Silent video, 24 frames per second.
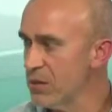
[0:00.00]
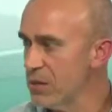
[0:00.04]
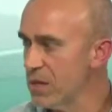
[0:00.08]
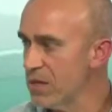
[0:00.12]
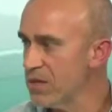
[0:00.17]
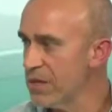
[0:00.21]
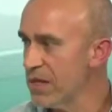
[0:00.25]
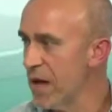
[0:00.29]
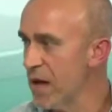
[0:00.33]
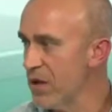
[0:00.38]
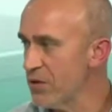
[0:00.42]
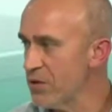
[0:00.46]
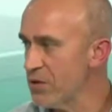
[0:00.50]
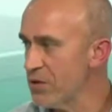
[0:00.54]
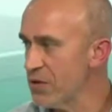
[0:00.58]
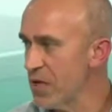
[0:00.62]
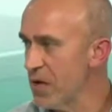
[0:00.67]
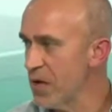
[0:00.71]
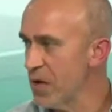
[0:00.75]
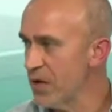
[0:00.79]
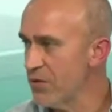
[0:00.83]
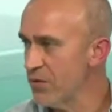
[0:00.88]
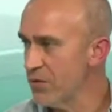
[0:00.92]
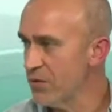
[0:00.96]
potentially
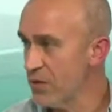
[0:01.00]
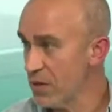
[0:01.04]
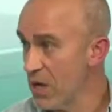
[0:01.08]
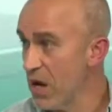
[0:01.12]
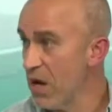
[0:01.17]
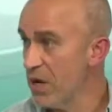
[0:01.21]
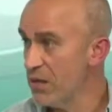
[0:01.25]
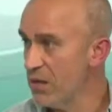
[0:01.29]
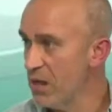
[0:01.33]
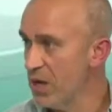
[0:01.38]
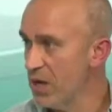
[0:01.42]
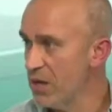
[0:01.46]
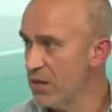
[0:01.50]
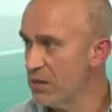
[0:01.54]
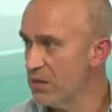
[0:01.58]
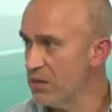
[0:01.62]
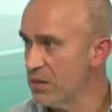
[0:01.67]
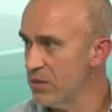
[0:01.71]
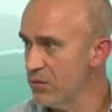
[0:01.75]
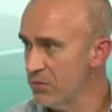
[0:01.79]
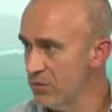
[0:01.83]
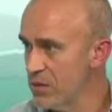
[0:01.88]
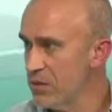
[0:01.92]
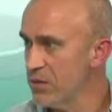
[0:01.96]
outside of the
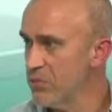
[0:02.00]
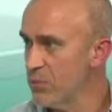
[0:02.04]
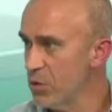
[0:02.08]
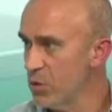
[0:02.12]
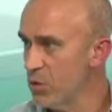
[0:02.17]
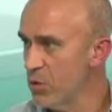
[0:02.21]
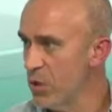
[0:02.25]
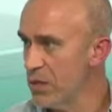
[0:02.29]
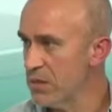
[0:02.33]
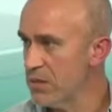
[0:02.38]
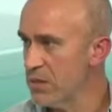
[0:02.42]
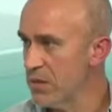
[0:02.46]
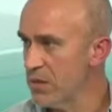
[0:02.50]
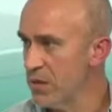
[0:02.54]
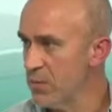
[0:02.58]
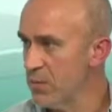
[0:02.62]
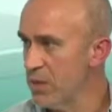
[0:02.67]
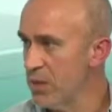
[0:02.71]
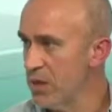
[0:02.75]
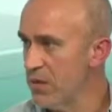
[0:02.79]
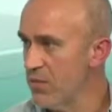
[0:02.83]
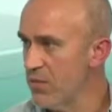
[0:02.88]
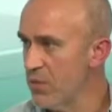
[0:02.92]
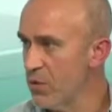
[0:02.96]
guidelines that Facebook wants on
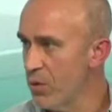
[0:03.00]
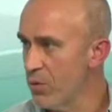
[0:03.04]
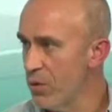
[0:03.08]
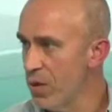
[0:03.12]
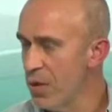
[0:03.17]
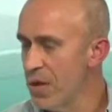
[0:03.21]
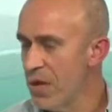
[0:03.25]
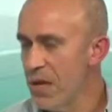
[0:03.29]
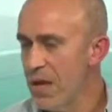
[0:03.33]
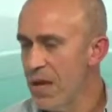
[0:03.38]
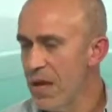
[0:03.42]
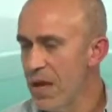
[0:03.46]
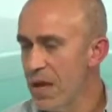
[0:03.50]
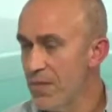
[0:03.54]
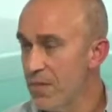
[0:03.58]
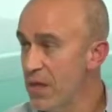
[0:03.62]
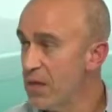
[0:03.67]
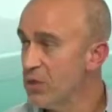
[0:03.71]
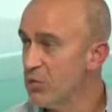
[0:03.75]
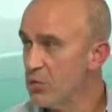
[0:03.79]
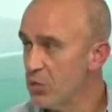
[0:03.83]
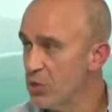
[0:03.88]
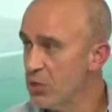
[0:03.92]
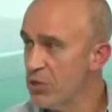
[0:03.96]
the platform.
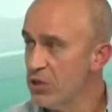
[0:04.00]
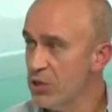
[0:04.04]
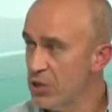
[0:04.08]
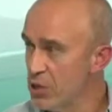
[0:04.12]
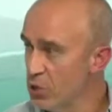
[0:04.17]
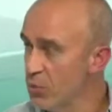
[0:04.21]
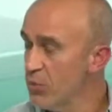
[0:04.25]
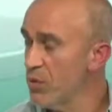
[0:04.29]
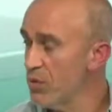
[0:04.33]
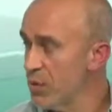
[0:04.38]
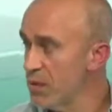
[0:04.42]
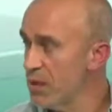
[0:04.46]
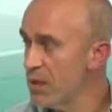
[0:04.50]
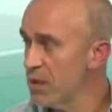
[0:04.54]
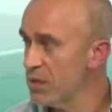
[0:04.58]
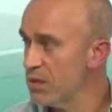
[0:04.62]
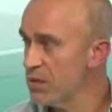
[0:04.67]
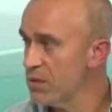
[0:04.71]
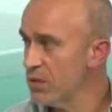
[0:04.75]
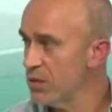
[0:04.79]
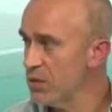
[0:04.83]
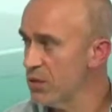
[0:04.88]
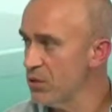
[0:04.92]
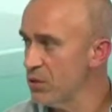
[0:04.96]
And that's where you need human
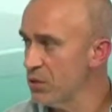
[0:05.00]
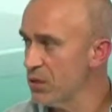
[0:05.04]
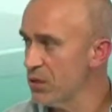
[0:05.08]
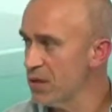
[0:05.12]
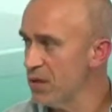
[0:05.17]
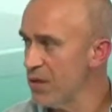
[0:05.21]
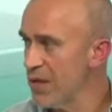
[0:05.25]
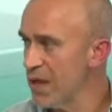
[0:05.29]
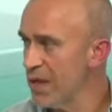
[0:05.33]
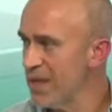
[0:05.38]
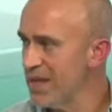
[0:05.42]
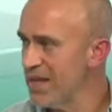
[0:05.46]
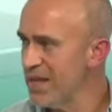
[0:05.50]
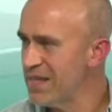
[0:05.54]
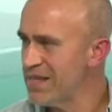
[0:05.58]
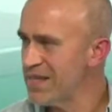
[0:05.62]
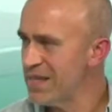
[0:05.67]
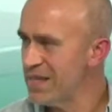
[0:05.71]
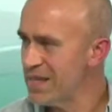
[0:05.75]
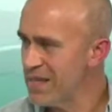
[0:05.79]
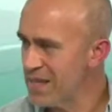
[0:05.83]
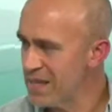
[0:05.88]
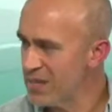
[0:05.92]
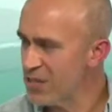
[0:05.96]
beings then to look at that. And
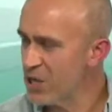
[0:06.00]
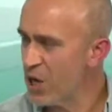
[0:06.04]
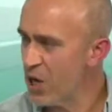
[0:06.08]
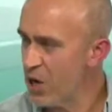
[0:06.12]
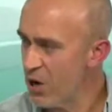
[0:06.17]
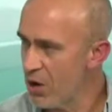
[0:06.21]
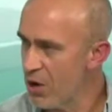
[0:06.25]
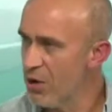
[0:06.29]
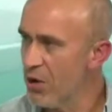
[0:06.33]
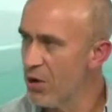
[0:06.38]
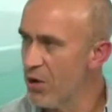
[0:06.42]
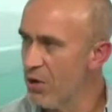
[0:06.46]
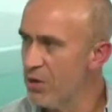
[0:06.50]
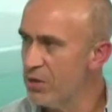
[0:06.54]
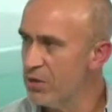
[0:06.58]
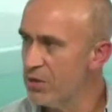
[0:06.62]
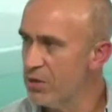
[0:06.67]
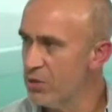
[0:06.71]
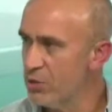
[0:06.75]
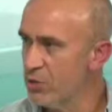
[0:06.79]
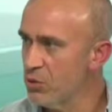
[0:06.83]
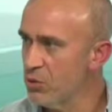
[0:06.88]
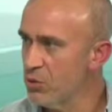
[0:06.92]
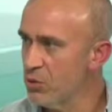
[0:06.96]
it is
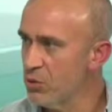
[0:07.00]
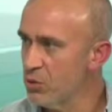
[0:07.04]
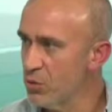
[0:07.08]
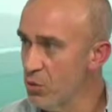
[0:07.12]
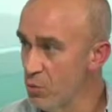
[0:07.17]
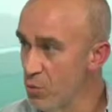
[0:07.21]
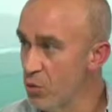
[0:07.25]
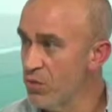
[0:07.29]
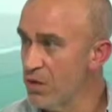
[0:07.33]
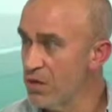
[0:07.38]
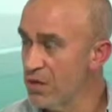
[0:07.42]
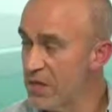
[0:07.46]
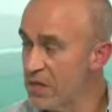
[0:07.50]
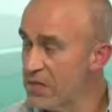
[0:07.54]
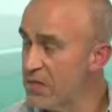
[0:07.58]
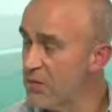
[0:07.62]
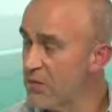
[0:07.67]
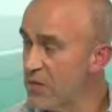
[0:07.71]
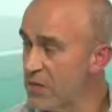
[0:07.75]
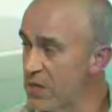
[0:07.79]
hard to remove it. It